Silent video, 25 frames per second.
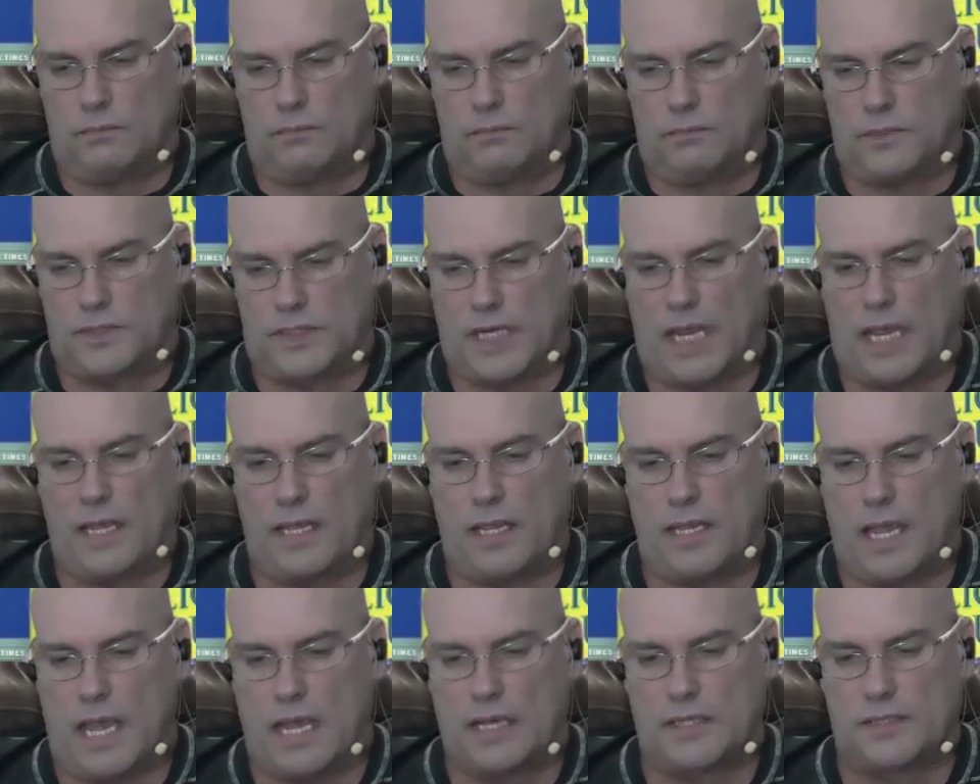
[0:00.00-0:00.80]

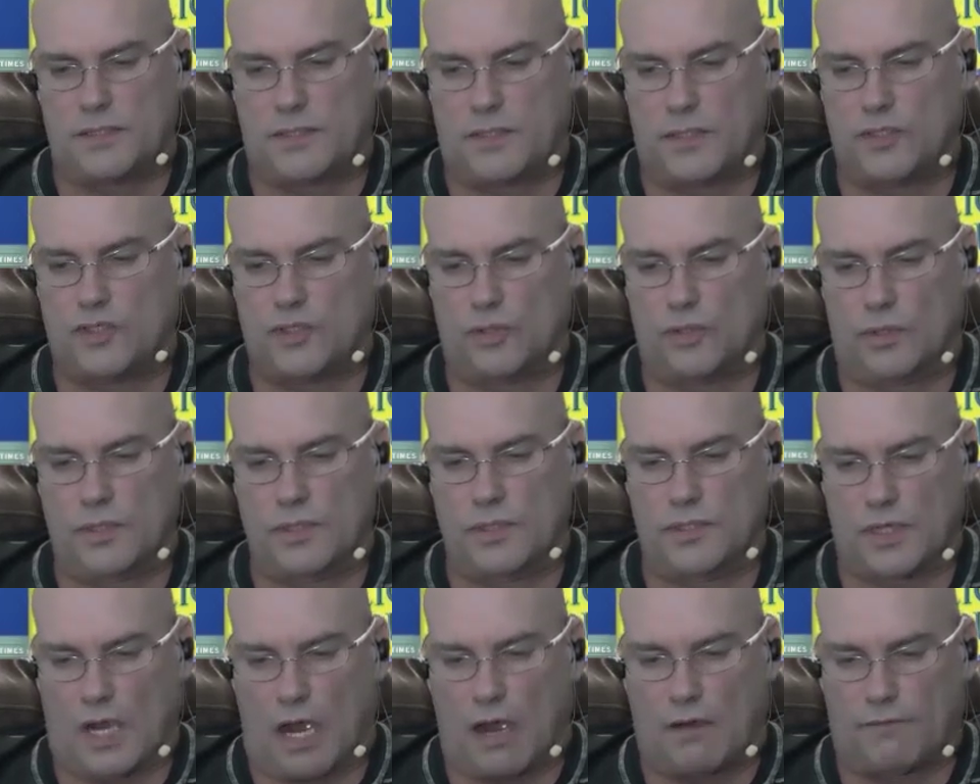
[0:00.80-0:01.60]
saying yes to
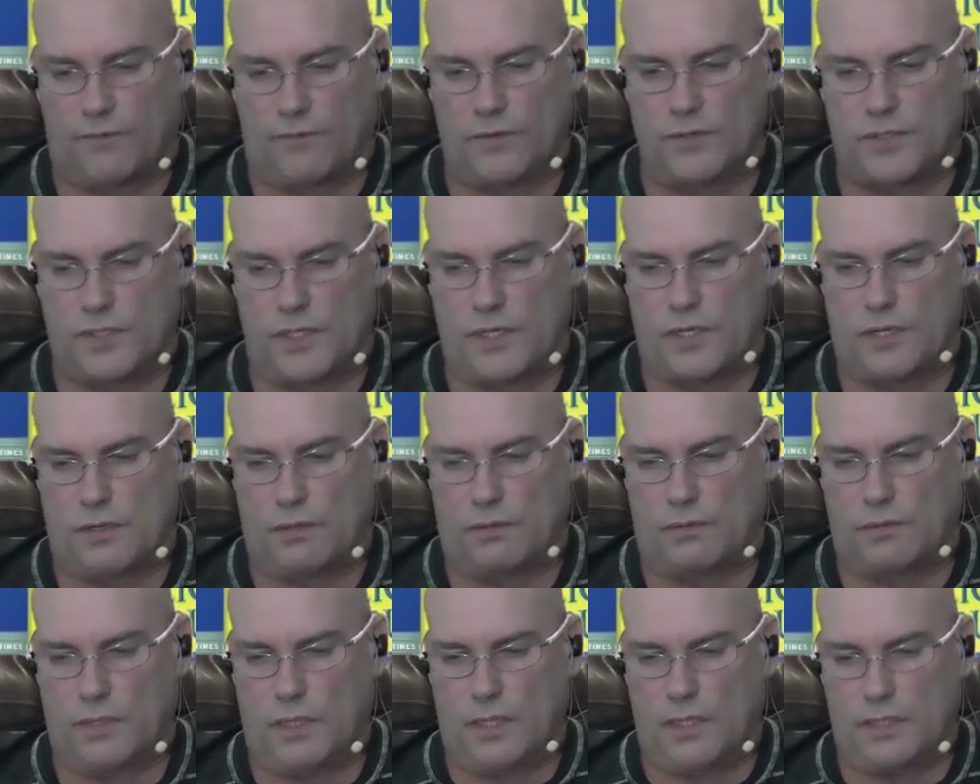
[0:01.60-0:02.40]
Jordan's offer to
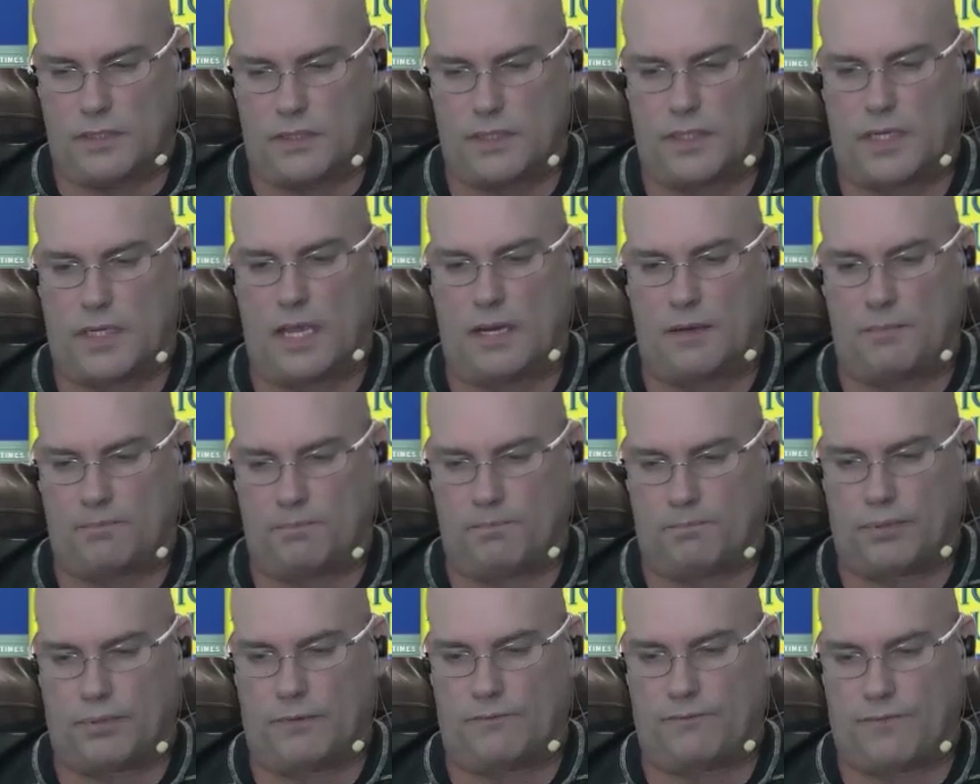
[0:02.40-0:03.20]
you to get
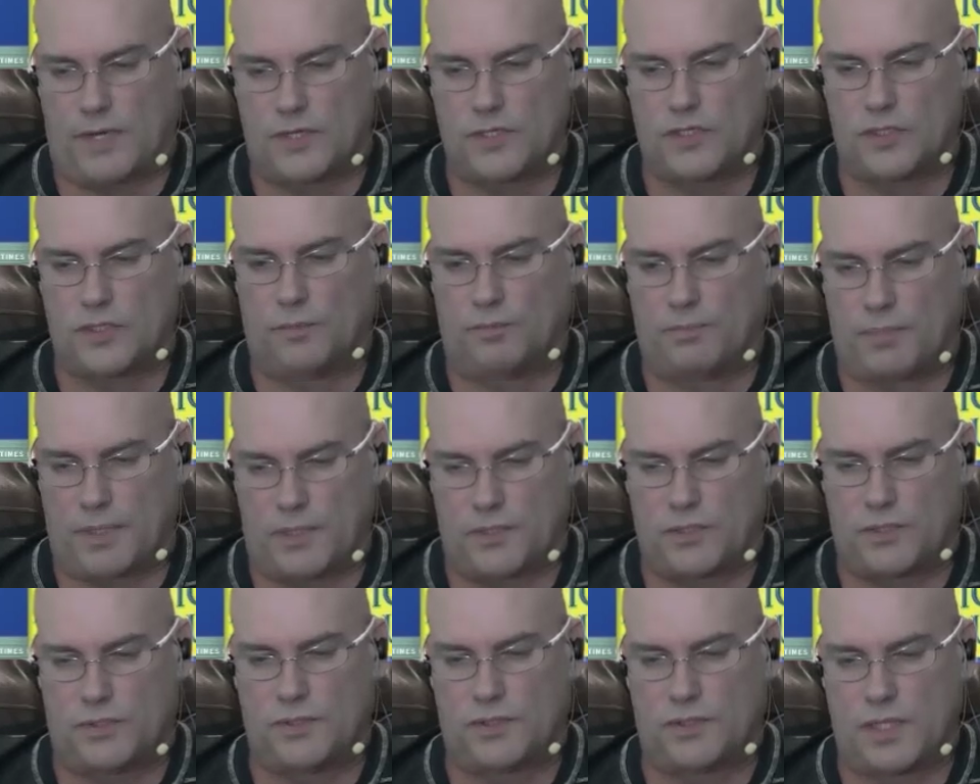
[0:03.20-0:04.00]
professional
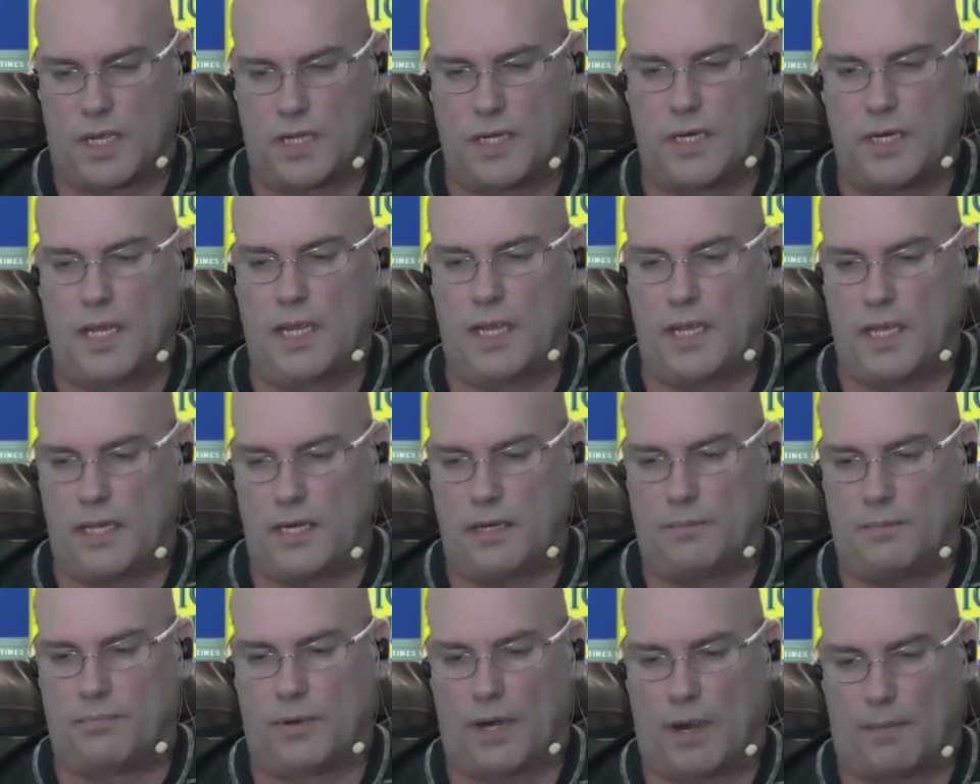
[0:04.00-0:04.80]
pictures done in
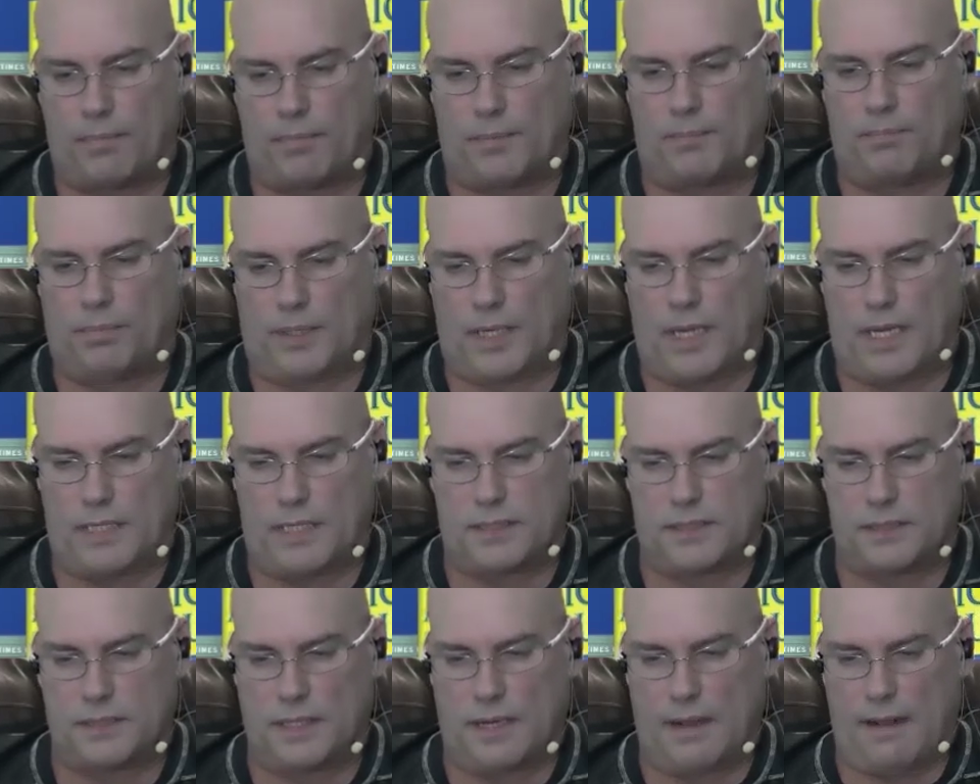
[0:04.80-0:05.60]
a proper
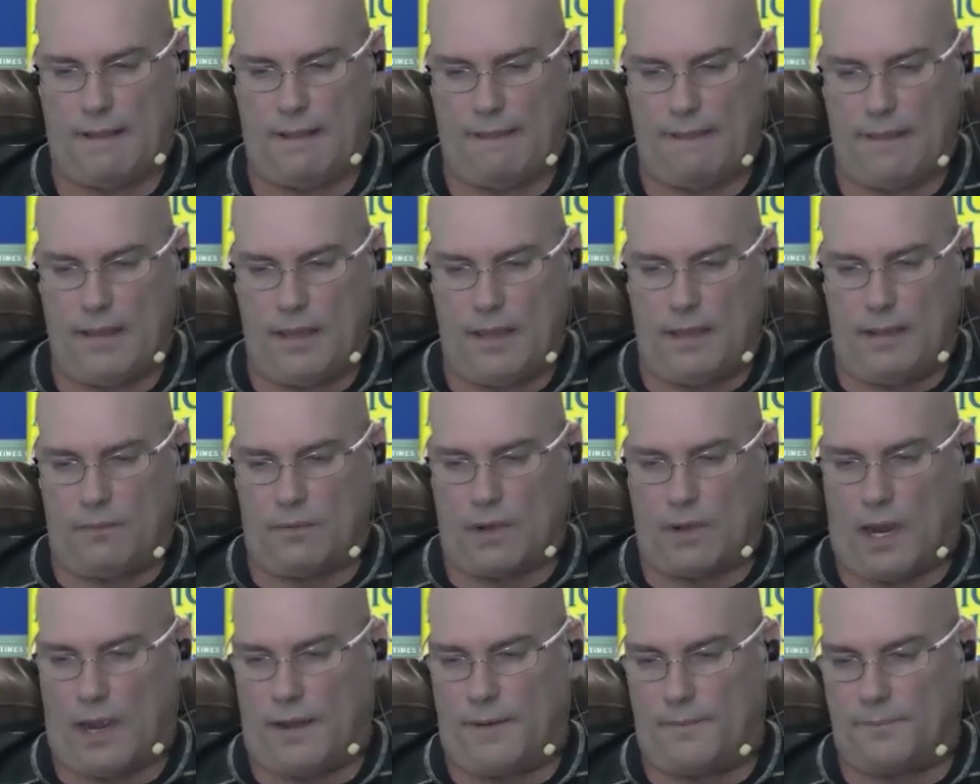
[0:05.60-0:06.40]
place,
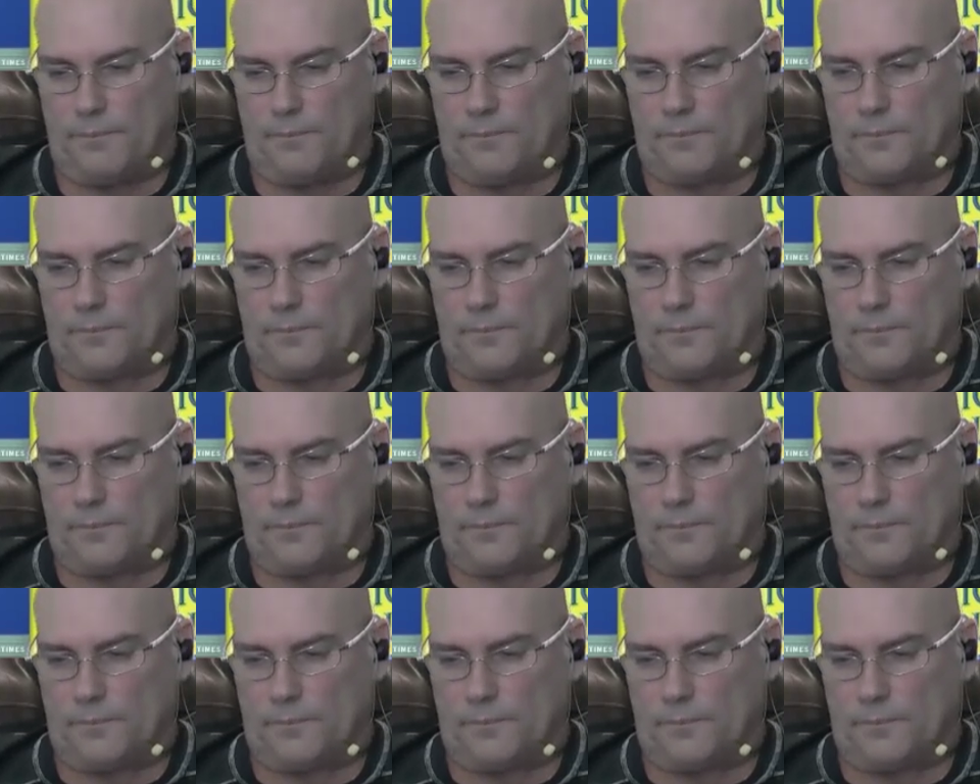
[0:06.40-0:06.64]
right?